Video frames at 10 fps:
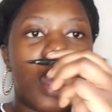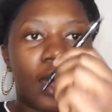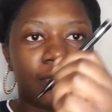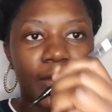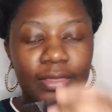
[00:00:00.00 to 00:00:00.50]

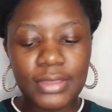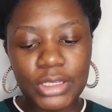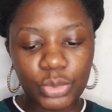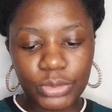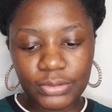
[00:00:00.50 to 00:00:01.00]
I find
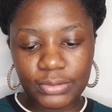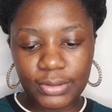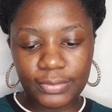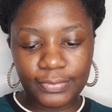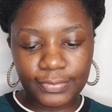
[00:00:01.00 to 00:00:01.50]
this one
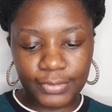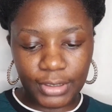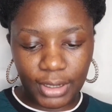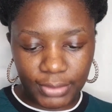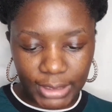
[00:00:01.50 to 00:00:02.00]

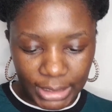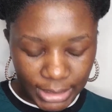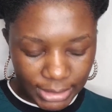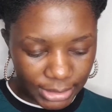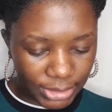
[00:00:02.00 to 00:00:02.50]
very
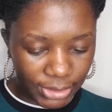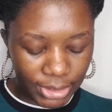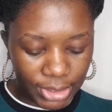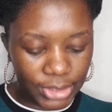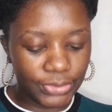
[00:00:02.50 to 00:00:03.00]
easy to
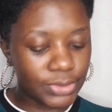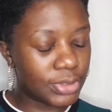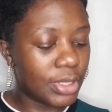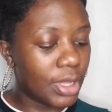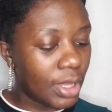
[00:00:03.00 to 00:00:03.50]

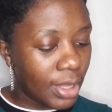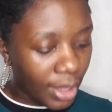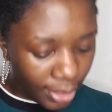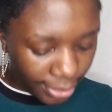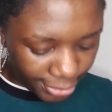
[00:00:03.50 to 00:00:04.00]
use.
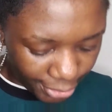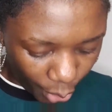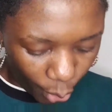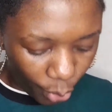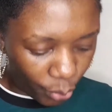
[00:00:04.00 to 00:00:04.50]

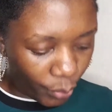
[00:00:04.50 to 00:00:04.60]
Though